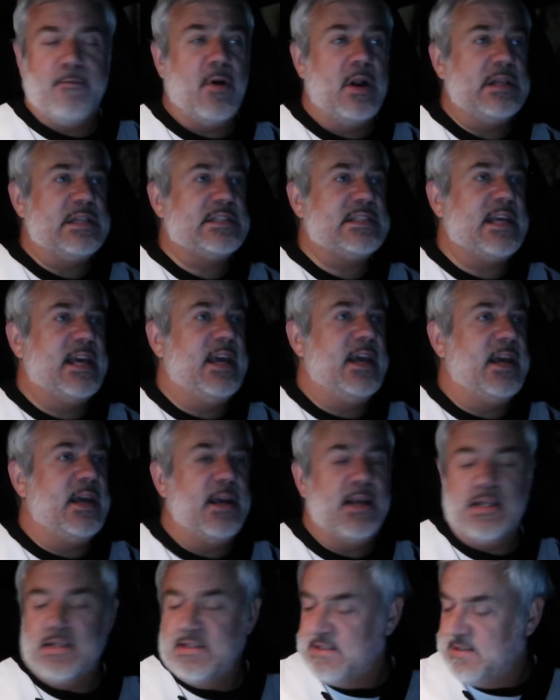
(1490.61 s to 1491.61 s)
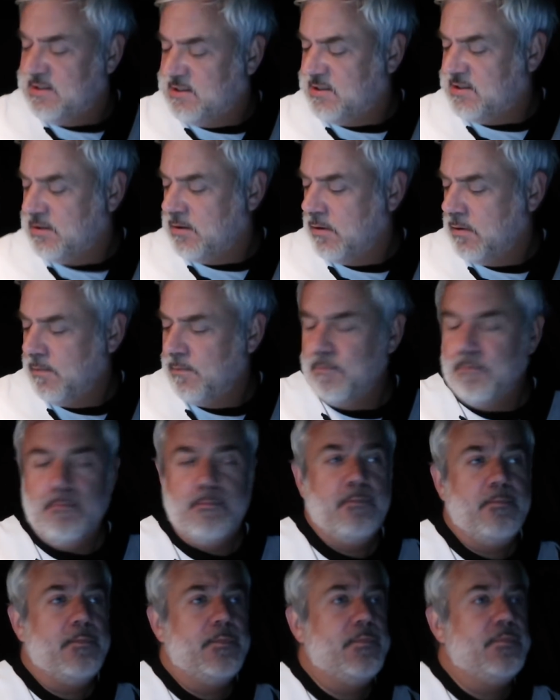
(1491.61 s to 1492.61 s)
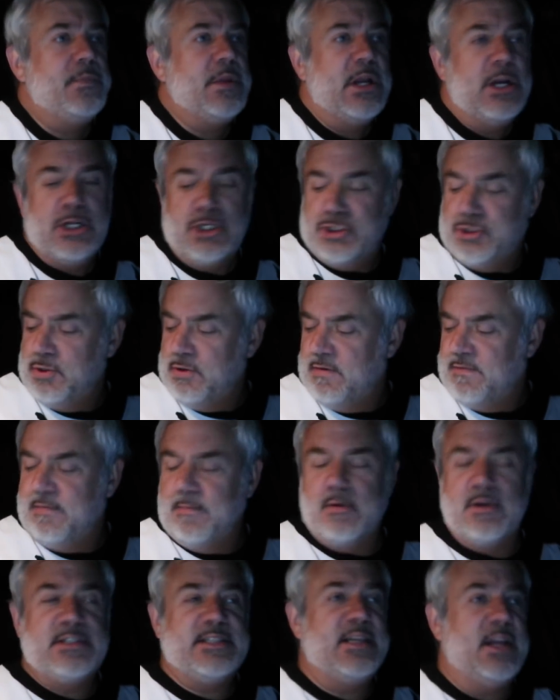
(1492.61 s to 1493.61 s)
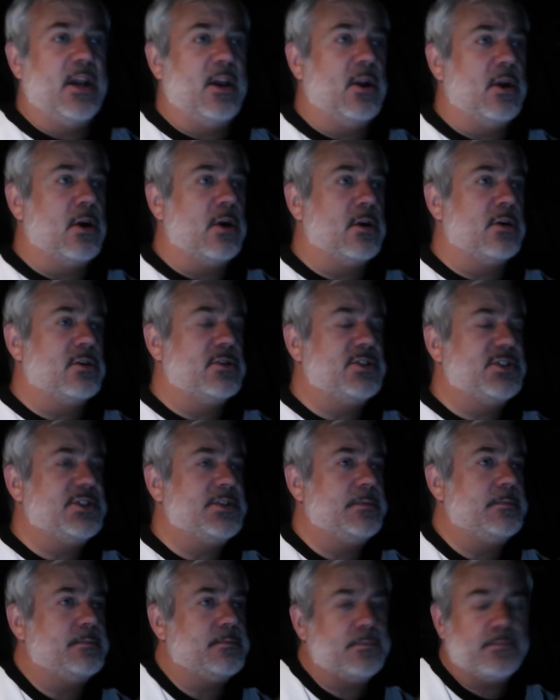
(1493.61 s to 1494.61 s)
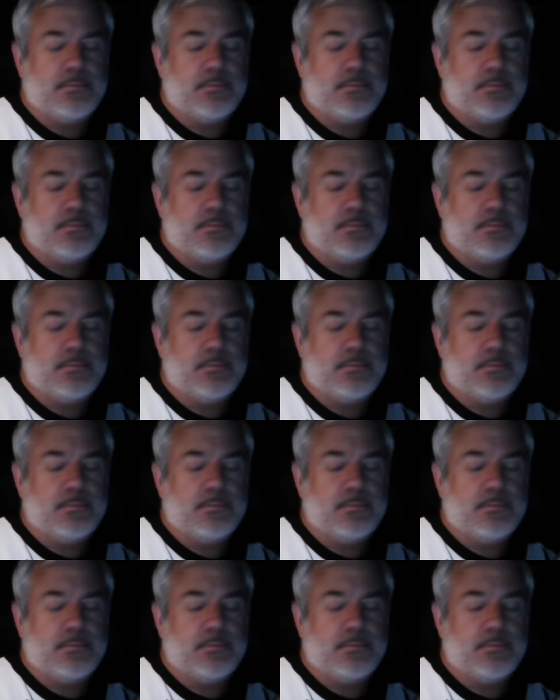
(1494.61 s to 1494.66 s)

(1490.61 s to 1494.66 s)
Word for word: friend's kids. Two of them are seniors.